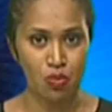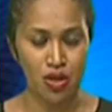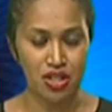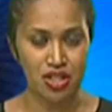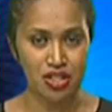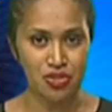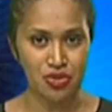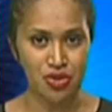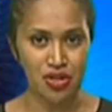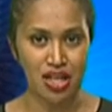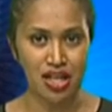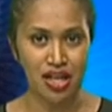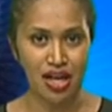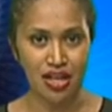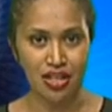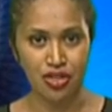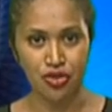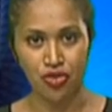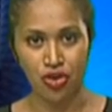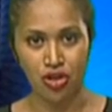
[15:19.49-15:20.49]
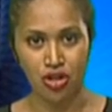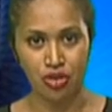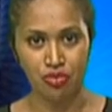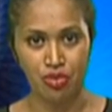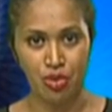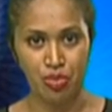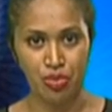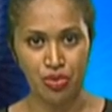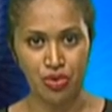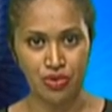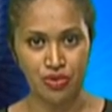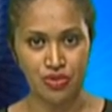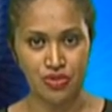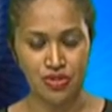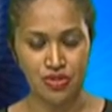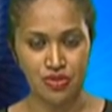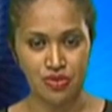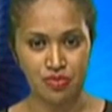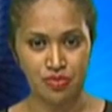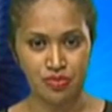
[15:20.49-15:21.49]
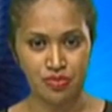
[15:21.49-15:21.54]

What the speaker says: Watisoni Rakandroka reports.